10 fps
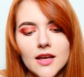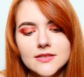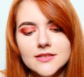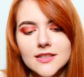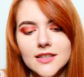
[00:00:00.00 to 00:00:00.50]

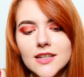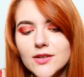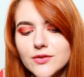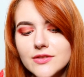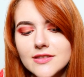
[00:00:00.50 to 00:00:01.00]
the
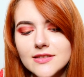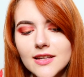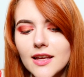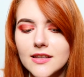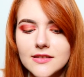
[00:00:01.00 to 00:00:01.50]
ghost
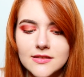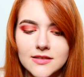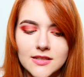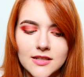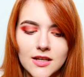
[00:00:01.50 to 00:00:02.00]
said.
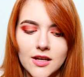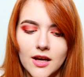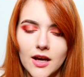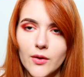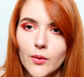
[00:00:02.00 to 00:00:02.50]

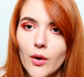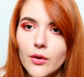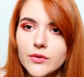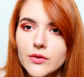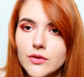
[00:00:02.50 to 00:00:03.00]
I
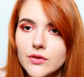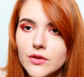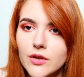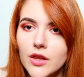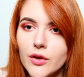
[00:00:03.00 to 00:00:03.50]
walked
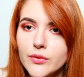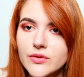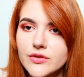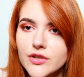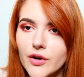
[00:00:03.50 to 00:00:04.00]

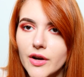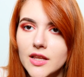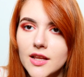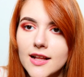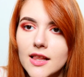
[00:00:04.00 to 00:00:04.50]
closer
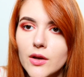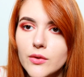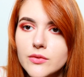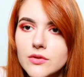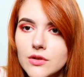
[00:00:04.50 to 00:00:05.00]
and
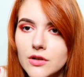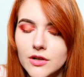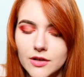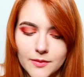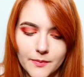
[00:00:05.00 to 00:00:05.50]
closer.
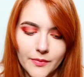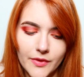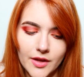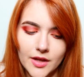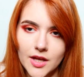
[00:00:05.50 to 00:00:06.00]

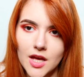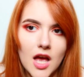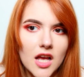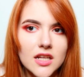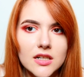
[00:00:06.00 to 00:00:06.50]

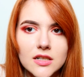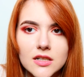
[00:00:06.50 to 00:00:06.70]
Grrr,